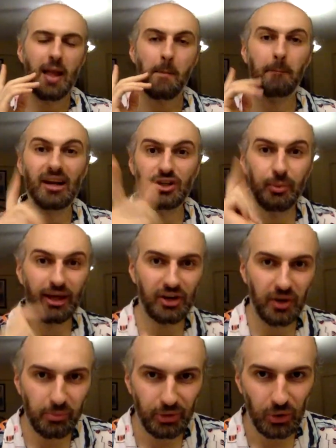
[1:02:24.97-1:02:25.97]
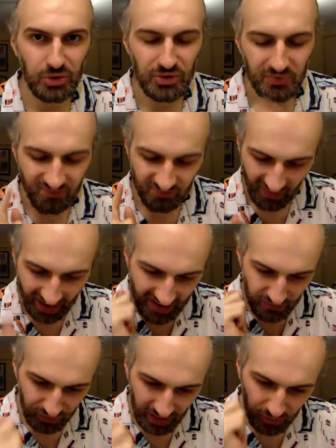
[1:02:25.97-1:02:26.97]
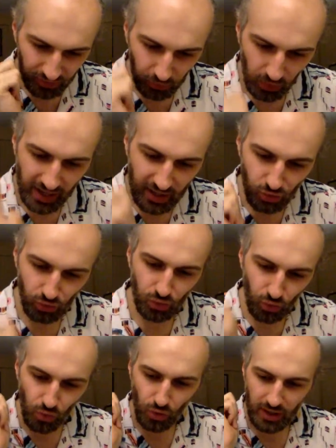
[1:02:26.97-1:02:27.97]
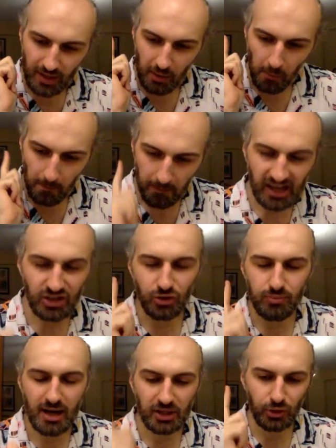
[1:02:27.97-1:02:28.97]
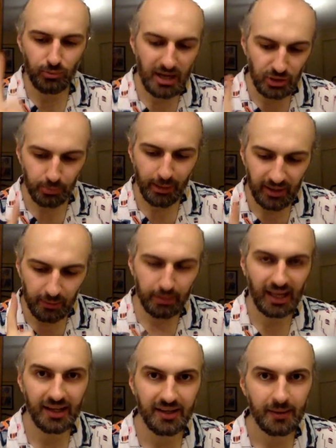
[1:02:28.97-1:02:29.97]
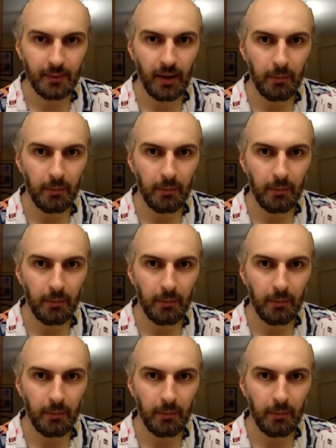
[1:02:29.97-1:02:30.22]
Much better approach. I found a way to do much better blood.